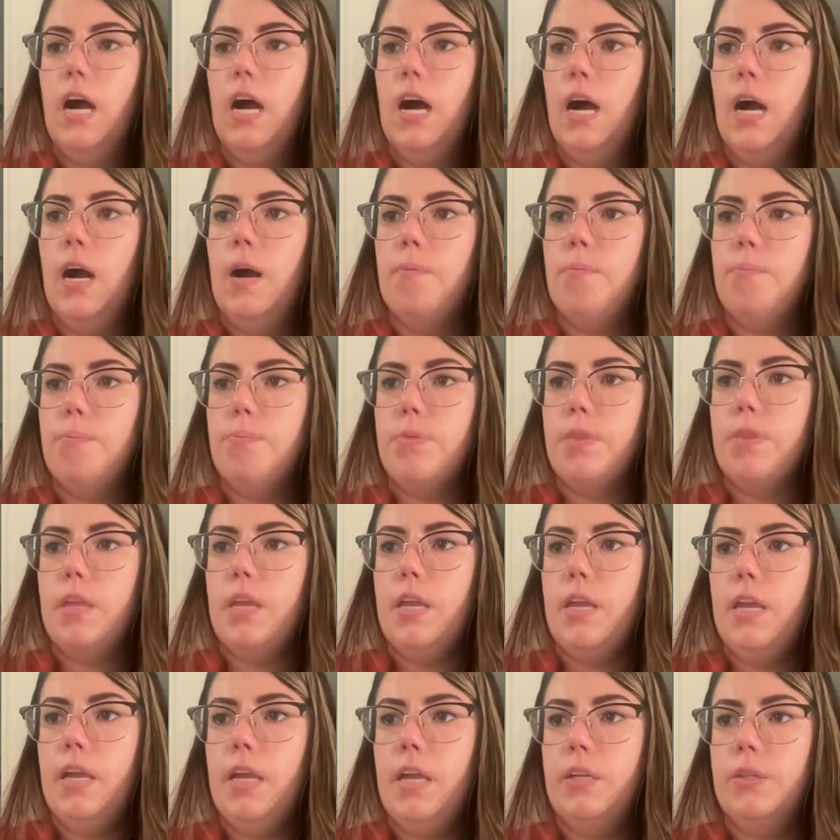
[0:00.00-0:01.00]
And
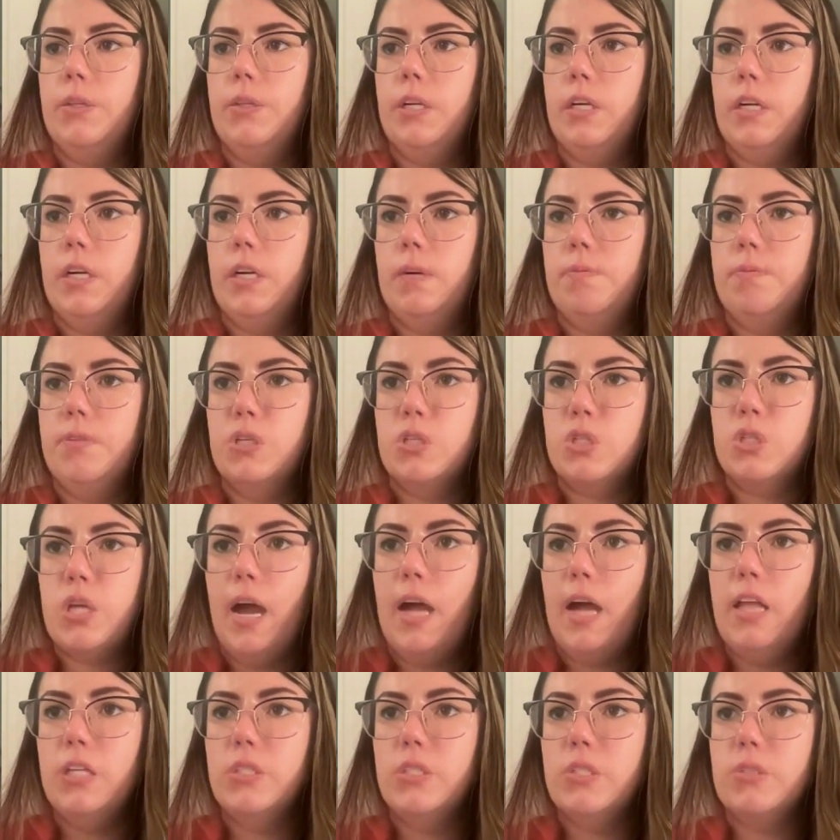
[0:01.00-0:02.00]
the
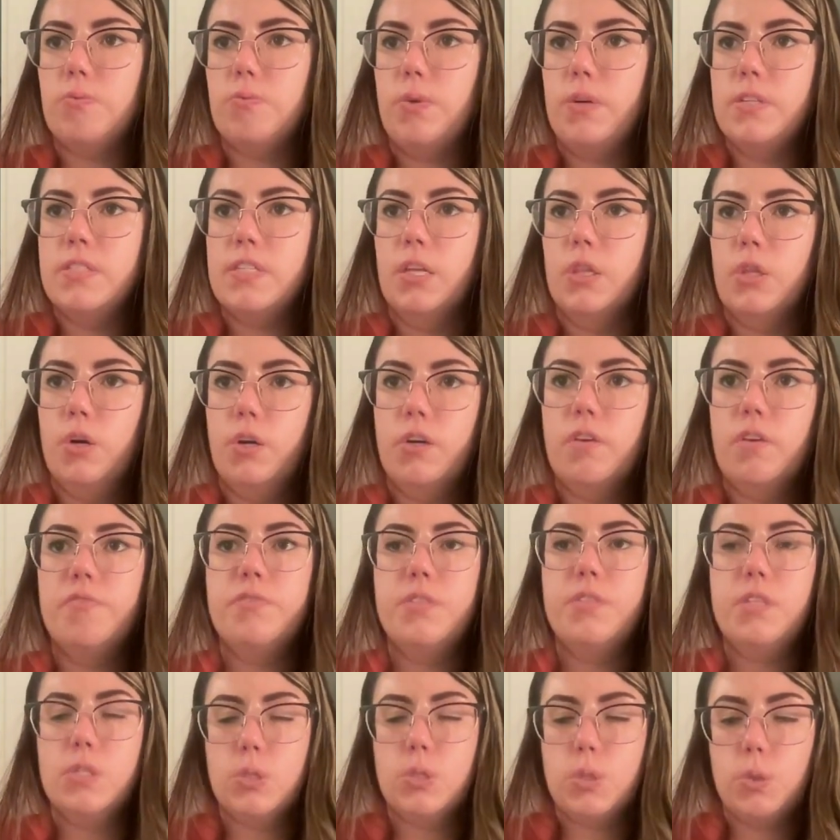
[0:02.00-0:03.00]
challenge was a lot of
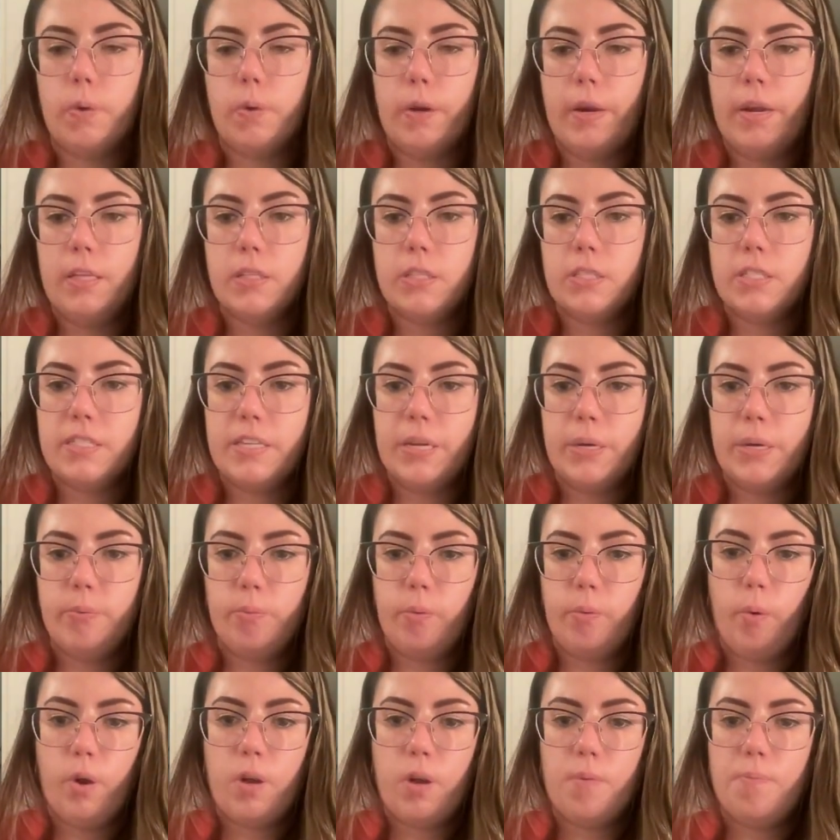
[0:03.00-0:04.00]
these grants, they
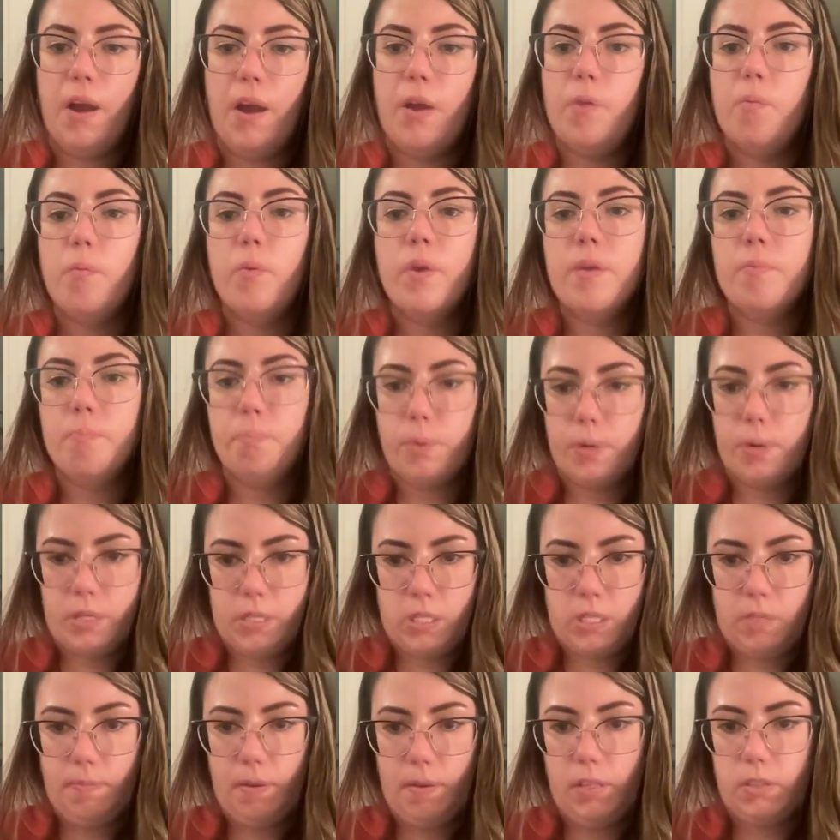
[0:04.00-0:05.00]
work by
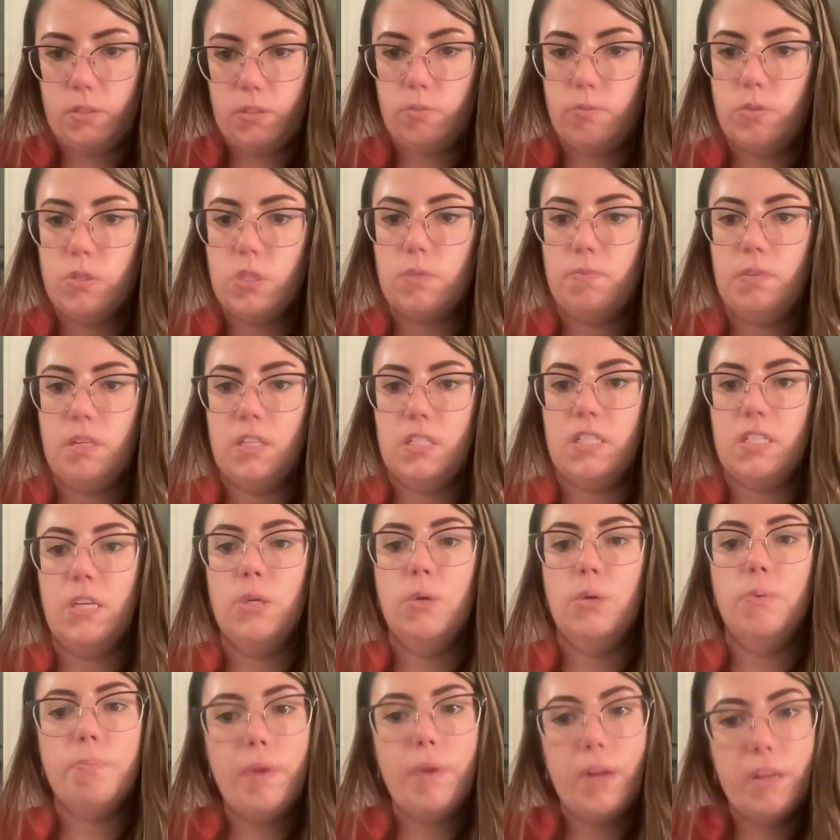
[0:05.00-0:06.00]
reimbursement, which means that
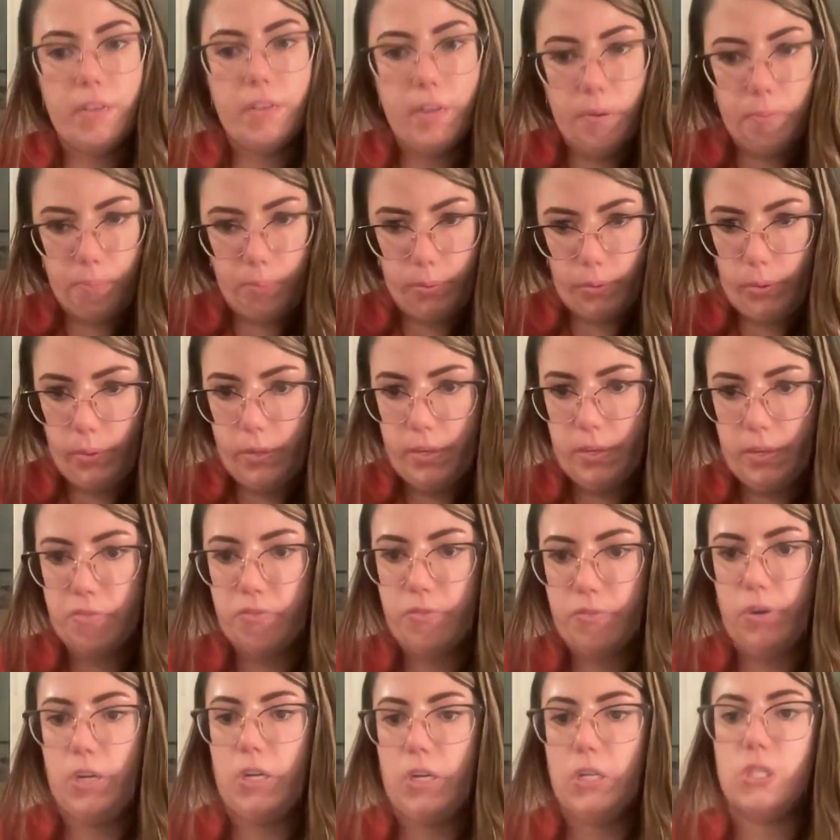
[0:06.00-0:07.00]
you pay the employee
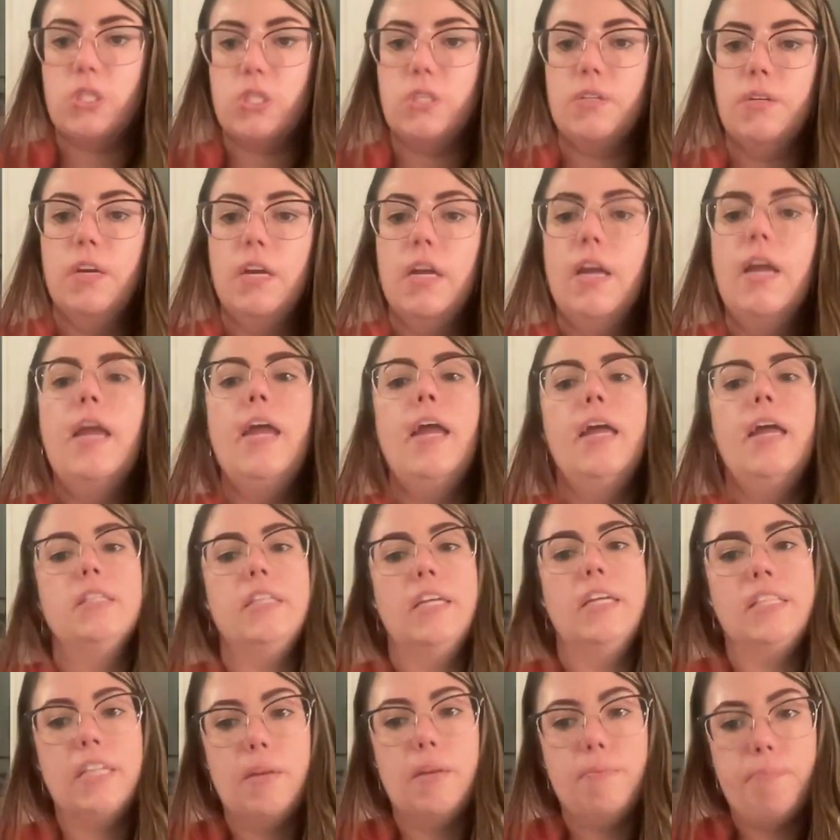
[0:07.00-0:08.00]
first and
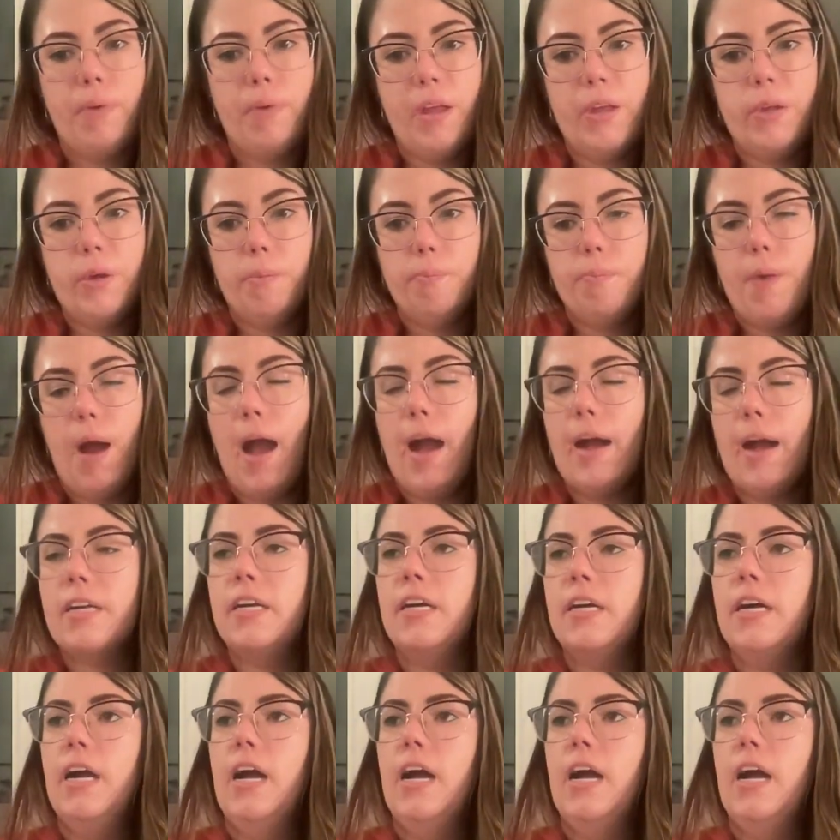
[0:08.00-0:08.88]
then they pay you back,